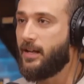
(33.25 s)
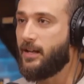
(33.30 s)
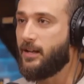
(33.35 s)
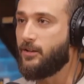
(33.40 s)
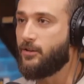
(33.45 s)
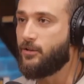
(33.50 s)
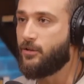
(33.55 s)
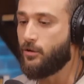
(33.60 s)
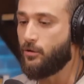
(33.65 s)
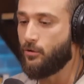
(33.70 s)

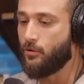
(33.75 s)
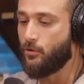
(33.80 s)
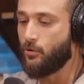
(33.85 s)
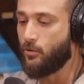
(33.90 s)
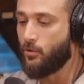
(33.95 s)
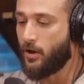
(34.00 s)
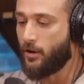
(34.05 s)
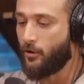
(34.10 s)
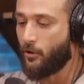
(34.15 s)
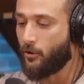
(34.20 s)

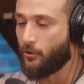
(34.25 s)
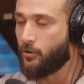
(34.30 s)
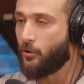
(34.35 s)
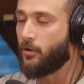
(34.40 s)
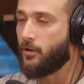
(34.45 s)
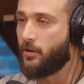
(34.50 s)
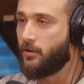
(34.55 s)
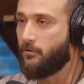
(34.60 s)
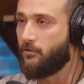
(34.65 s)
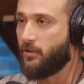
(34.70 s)
into an
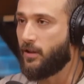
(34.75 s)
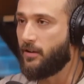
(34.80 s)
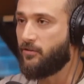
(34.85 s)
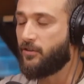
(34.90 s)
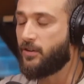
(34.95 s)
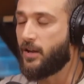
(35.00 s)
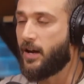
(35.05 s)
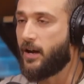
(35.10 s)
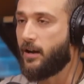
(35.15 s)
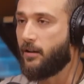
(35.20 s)
alternative
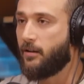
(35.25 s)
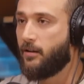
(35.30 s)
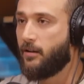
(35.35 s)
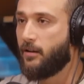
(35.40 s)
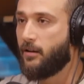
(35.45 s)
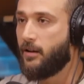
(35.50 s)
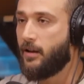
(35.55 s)
lifestyle.